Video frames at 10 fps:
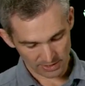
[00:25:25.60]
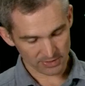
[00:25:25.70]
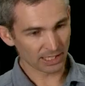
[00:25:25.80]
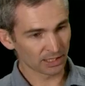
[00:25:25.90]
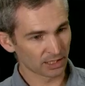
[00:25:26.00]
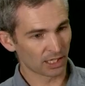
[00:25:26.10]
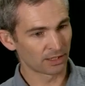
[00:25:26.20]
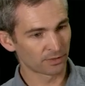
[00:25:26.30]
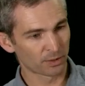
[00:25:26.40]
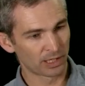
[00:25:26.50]
second kind of
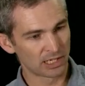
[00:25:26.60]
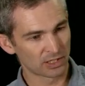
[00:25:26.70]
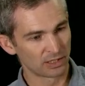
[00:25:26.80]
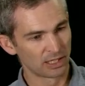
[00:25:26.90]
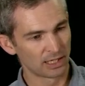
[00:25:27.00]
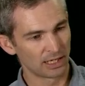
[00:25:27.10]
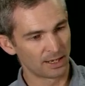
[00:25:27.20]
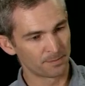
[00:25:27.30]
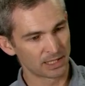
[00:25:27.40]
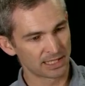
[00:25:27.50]
equation
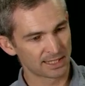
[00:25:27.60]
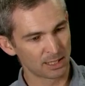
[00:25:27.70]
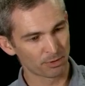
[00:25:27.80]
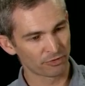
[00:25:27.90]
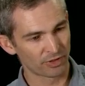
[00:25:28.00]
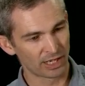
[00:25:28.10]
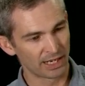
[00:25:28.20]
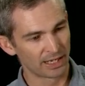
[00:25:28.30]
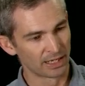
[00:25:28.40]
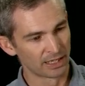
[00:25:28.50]
is
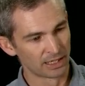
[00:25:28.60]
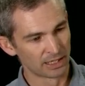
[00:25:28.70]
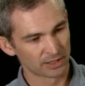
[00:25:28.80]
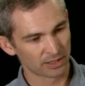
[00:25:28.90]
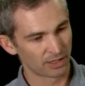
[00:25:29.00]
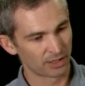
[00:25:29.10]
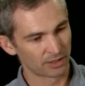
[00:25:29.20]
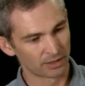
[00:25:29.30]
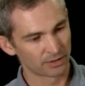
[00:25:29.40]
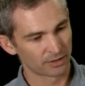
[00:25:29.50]
typified. So
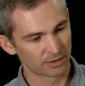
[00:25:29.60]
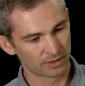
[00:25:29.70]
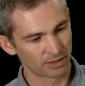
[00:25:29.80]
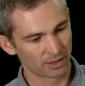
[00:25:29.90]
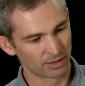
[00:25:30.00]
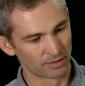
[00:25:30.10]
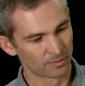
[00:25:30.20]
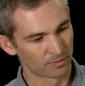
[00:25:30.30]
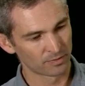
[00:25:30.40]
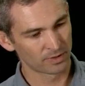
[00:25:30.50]
the
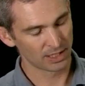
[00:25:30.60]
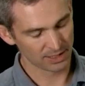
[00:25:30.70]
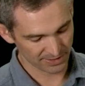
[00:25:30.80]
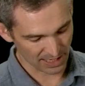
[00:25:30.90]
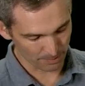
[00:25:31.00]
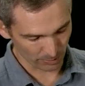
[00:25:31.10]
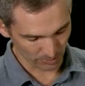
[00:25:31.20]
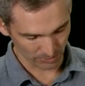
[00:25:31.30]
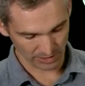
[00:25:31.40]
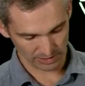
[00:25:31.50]

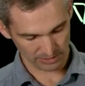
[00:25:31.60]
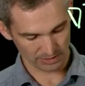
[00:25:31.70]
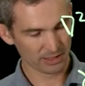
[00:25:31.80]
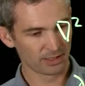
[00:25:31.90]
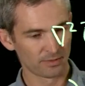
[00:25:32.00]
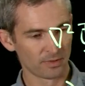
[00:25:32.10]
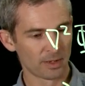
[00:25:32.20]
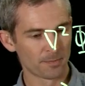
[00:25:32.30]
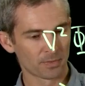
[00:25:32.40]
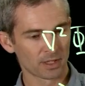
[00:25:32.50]
example
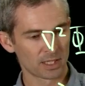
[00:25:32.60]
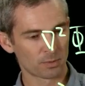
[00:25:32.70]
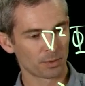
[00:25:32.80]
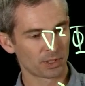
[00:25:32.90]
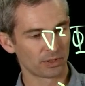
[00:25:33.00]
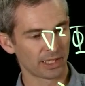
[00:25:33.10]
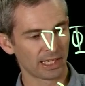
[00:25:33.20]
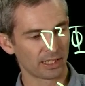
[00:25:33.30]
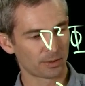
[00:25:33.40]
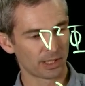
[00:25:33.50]
is what we call the heat
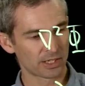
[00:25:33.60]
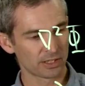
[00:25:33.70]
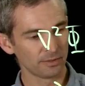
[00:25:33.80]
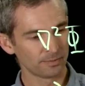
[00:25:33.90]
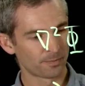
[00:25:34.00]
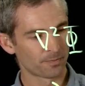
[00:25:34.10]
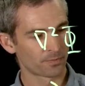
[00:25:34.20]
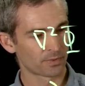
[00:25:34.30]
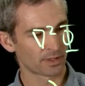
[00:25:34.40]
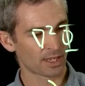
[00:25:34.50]
equation,
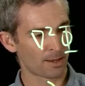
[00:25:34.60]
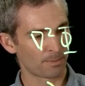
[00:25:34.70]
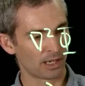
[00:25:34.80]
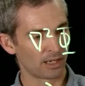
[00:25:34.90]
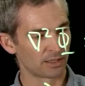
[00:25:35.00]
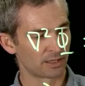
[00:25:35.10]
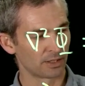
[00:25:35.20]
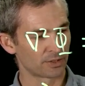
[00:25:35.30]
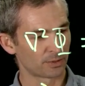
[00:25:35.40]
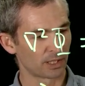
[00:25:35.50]
kappa del
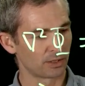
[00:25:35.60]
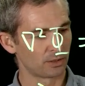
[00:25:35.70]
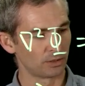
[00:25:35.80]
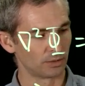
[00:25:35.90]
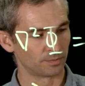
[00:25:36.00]
squared U.